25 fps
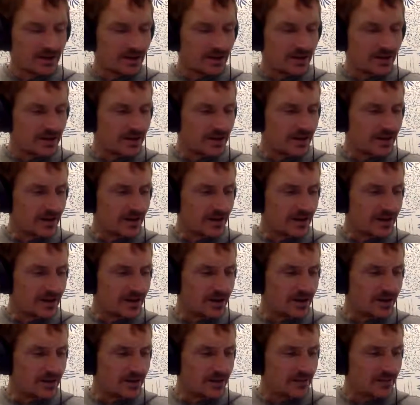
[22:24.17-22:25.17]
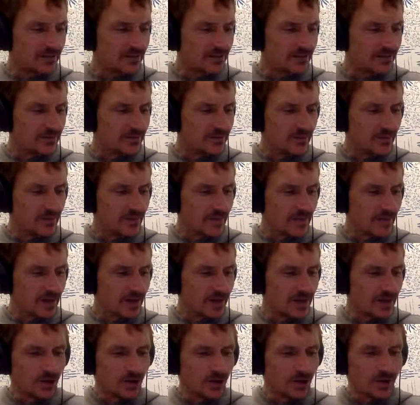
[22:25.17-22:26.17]
I
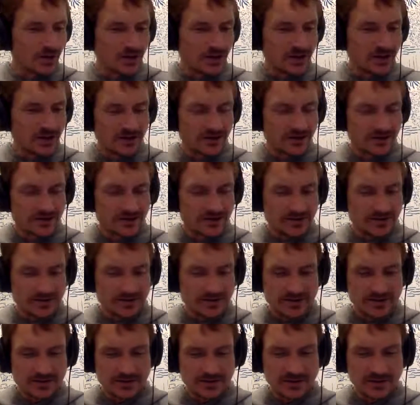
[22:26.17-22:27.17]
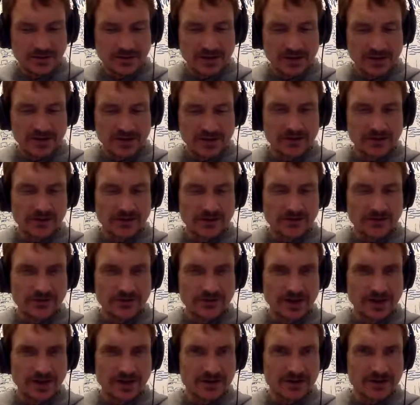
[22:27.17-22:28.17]
know a mother of a friend
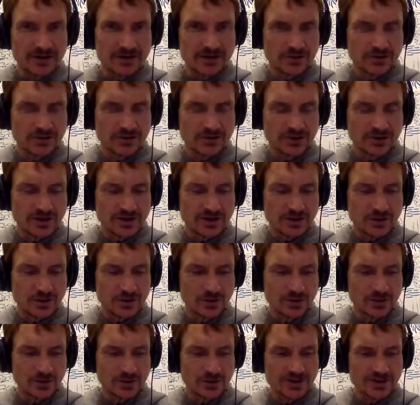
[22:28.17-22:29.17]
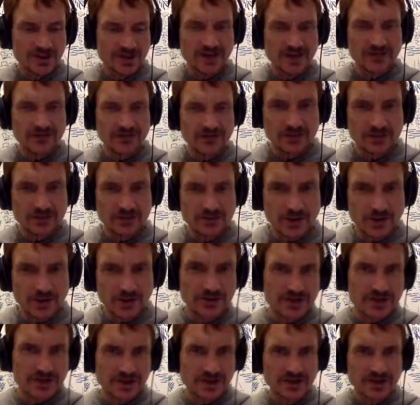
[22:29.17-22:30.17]
who received the
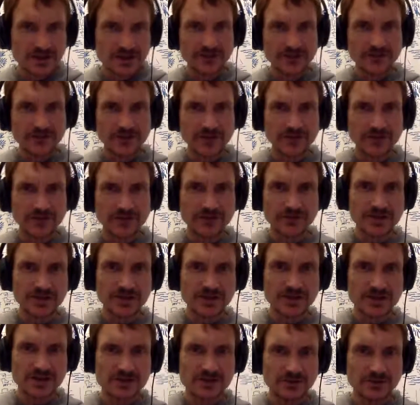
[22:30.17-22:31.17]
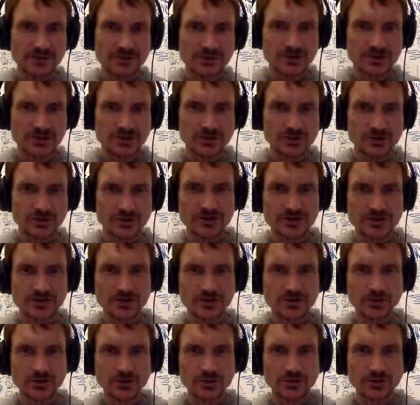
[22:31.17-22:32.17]
Pervitin in the 50s when she was in
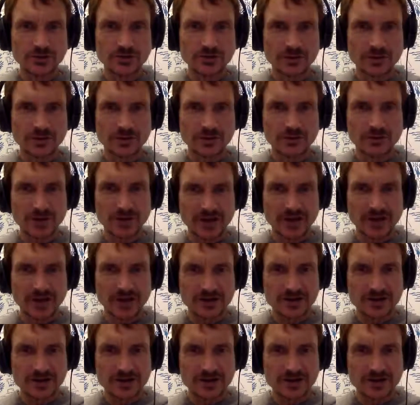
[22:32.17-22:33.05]
school from her parents